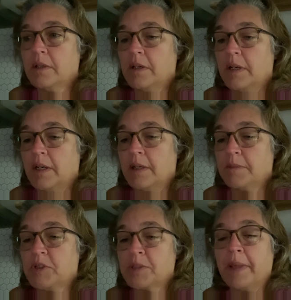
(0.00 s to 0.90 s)

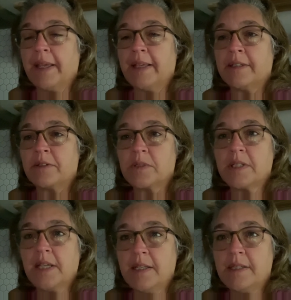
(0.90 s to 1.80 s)
Um, just plant little
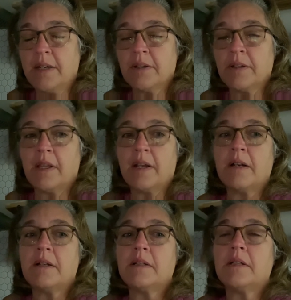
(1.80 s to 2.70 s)
seeds here and
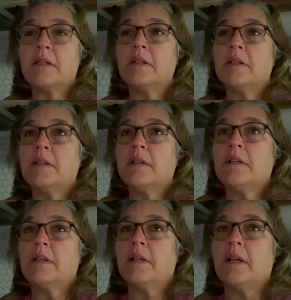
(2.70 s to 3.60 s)
there
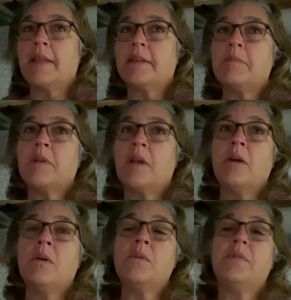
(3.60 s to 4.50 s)
let them
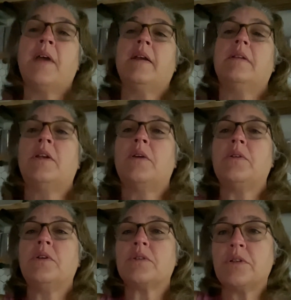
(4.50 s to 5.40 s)
know that, you know,
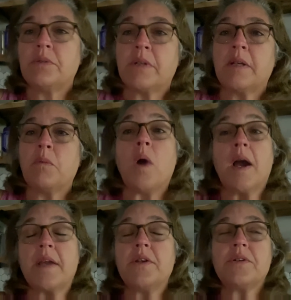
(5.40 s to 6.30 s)
you're doing it and
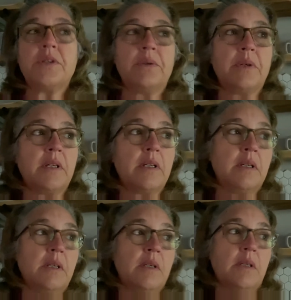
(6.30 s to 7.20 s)
why you're doing it.
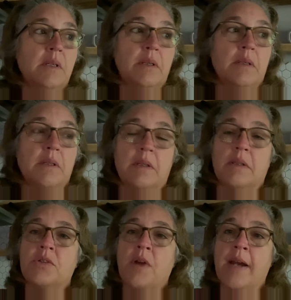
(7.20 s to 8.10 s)

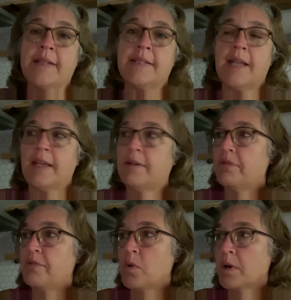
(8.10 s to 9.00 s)
Try to stay
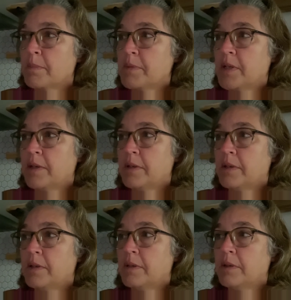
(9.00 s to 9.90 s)
informed
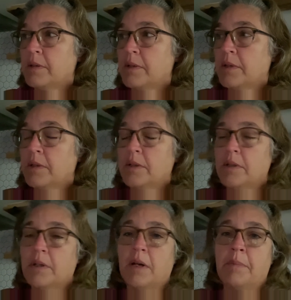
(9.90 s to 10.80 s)

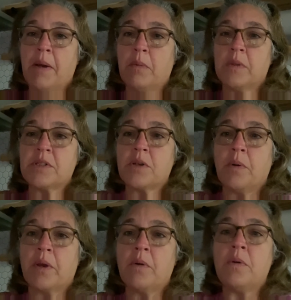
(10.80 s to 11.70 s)
about what's
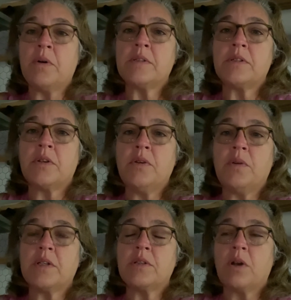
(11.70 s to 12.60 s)
going on so you
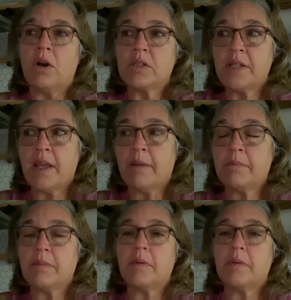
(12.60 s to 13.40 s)
can talk to them